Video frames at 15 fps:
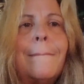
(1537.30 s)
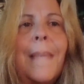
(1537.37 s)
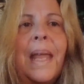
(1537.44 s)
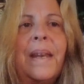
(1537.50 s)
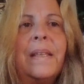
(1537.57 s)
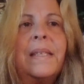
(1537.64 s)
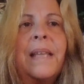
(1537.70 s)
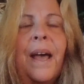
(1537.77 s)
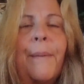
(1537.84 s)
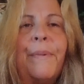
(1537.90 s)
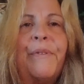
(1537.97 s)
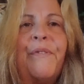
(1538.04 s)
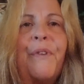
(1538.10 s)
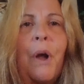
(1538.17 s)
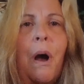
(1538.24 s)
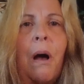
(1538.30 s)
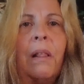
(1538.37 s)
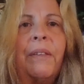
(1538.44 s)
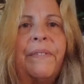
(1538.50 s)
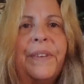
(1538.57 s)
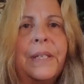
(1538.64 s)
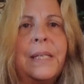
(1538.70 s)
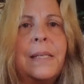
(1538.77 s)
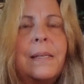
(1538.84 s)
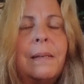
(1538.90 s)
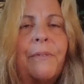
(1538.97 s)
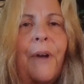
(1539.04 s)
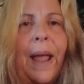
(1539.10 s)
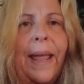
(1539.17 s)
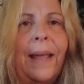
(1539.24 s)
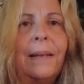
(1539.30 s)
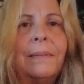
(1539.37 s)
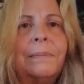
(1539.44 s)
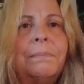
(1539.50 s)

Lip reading: And it's coming for all of us, right?